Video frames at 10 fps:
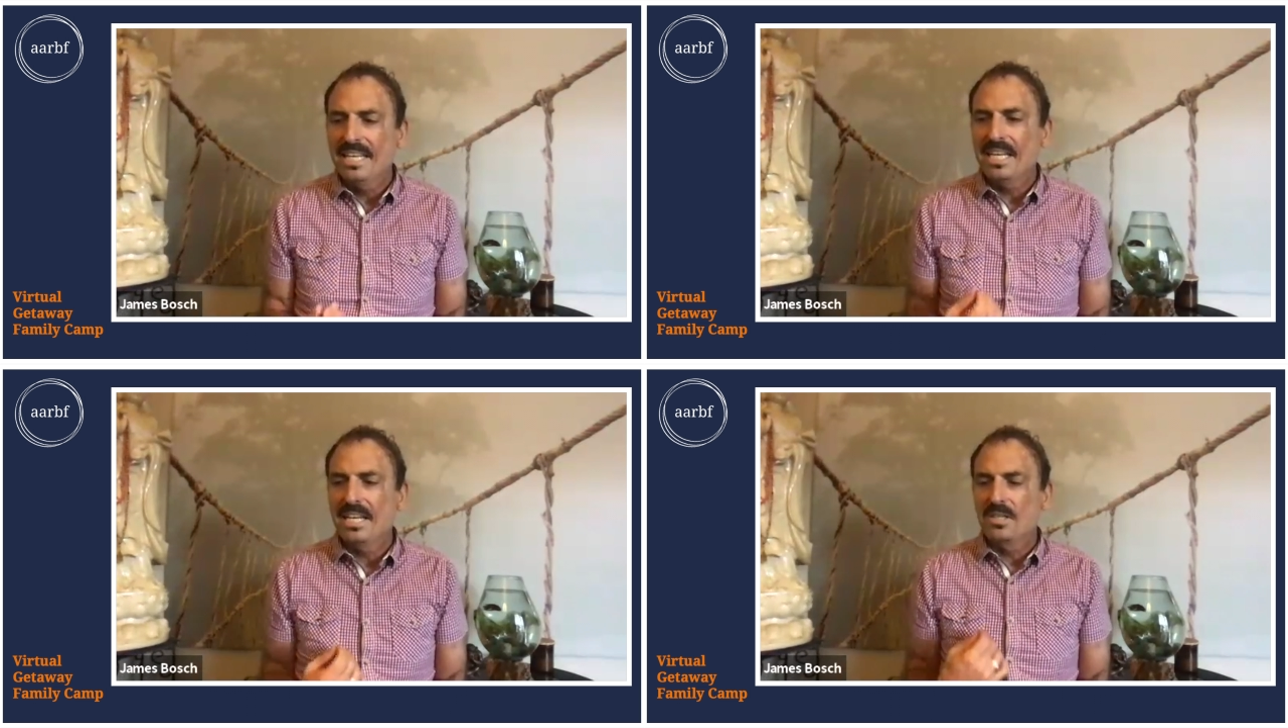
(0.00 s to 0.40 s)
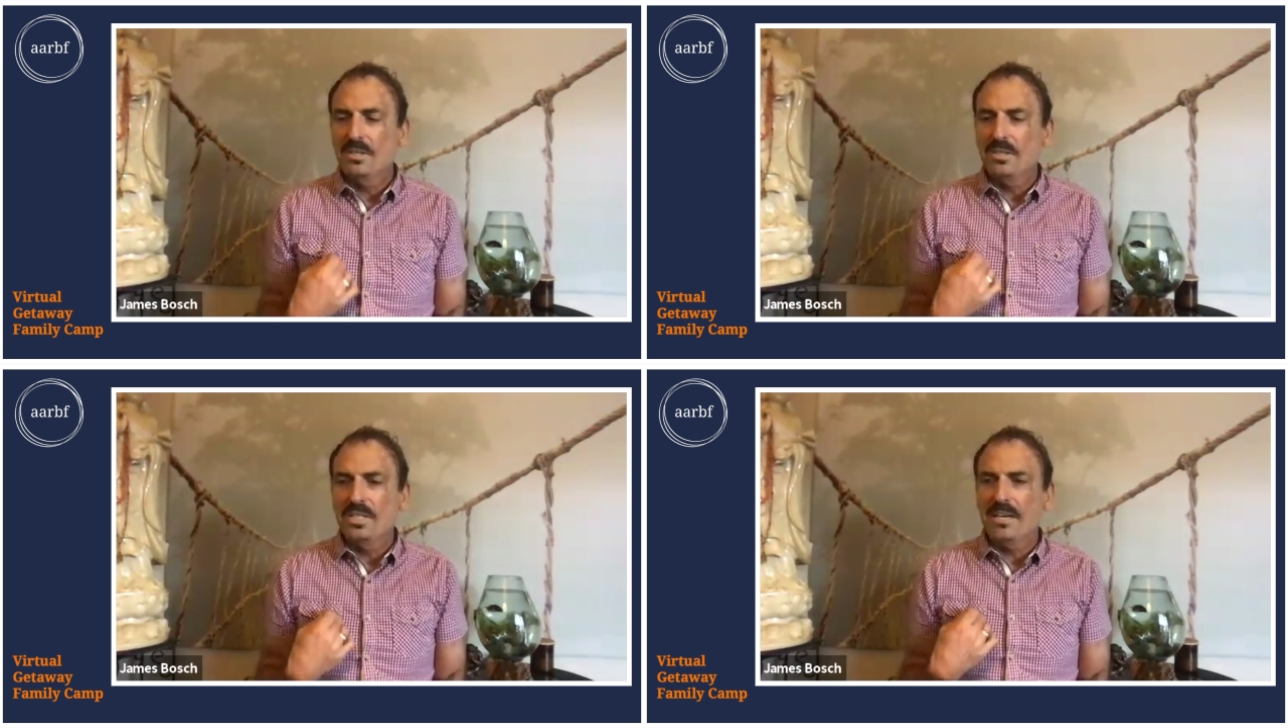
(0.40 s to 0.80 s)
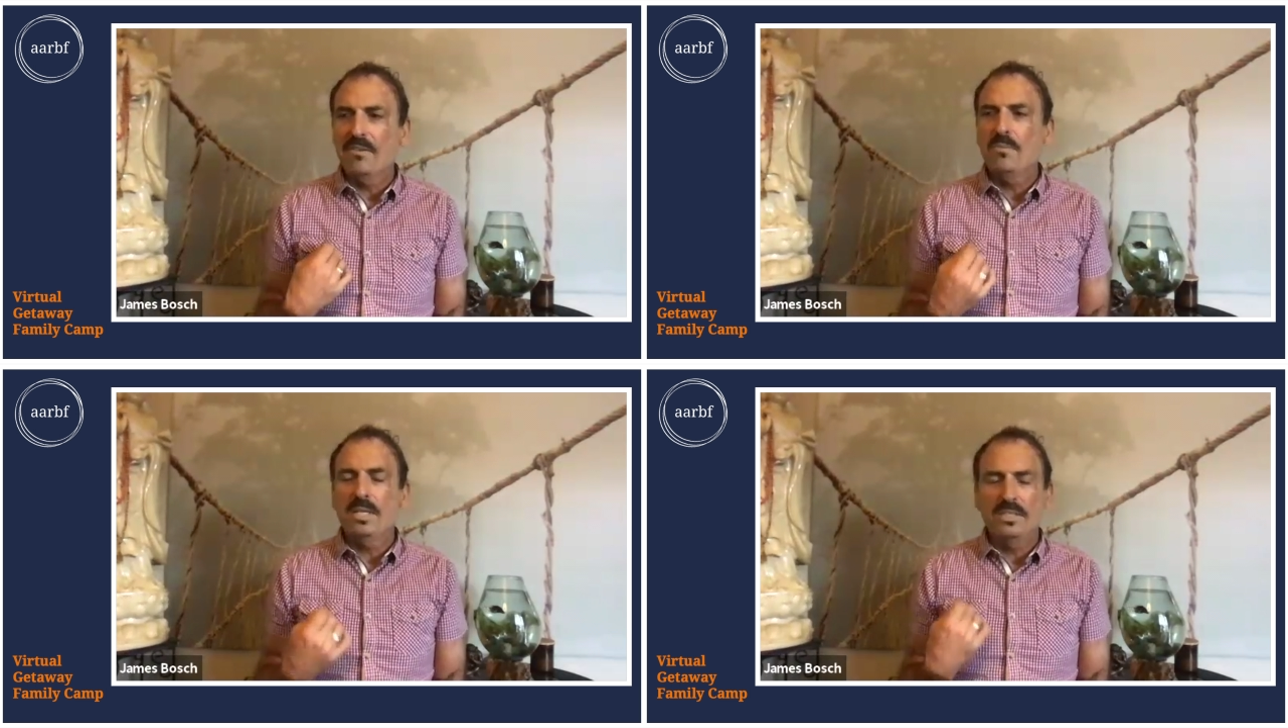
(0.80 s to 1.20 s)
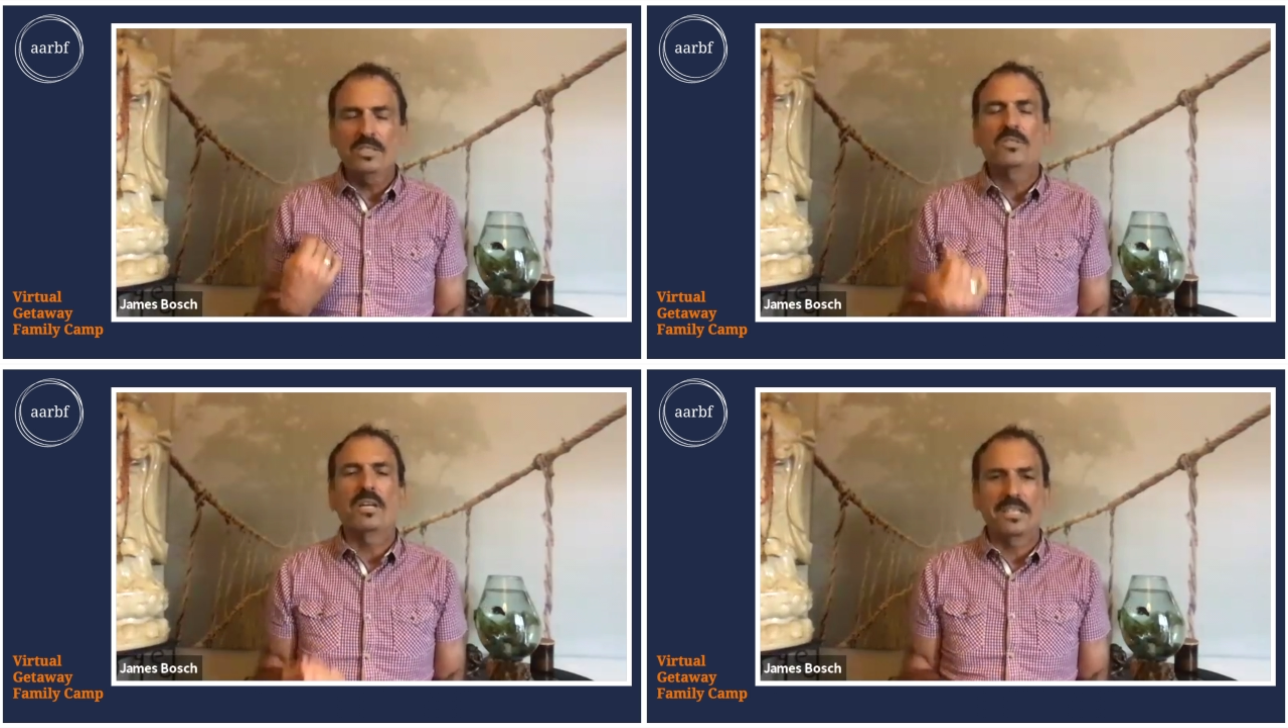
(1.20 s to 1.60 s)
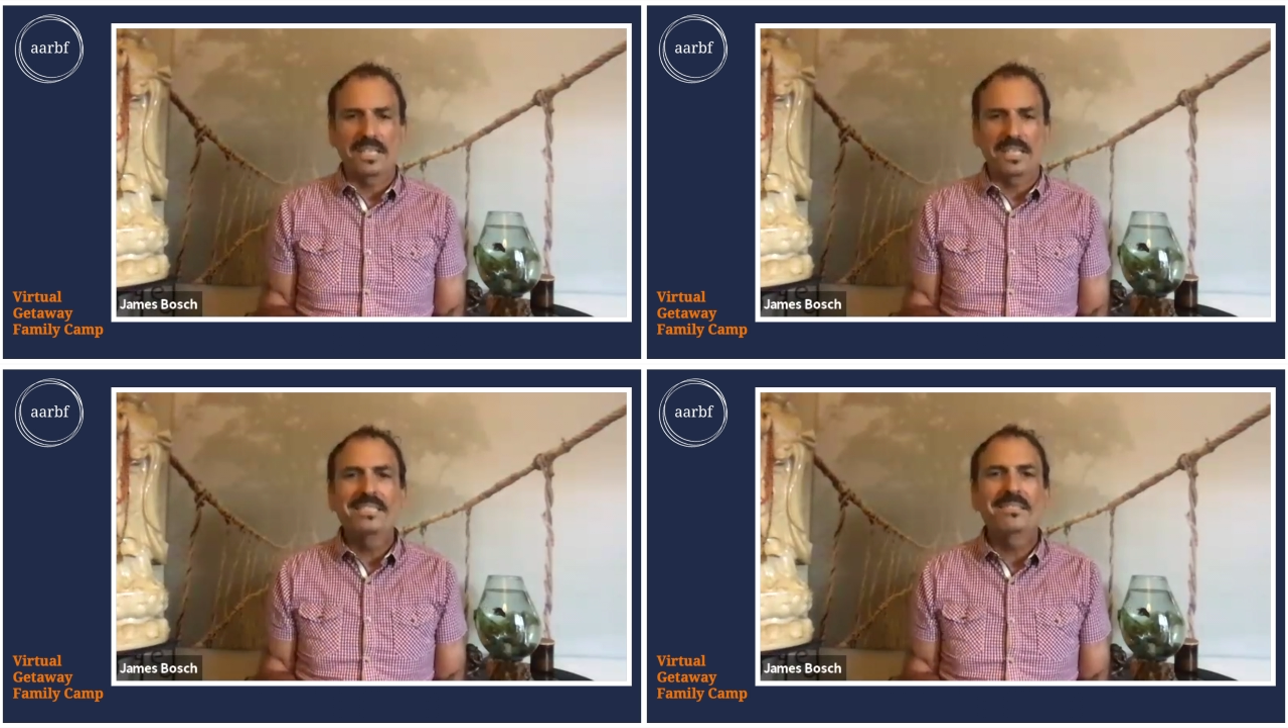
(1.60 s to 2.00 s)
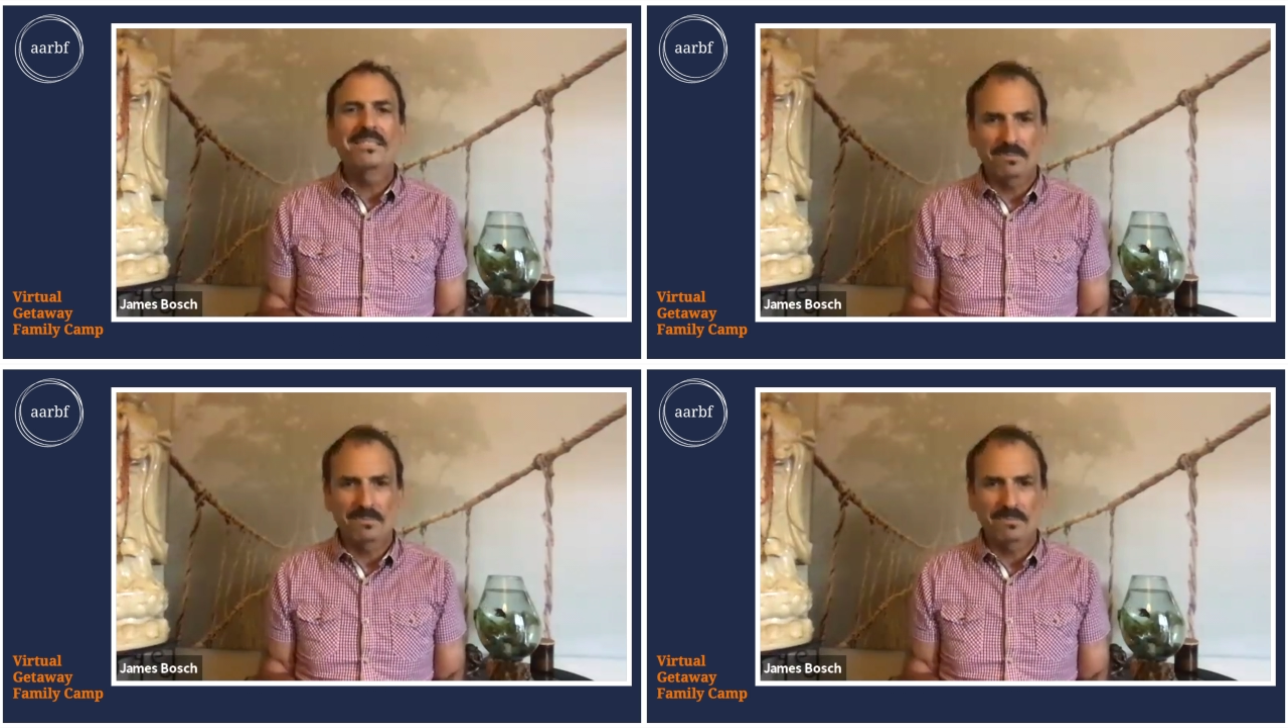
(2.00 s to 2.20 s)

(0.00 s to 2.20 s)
including everyone's struggling,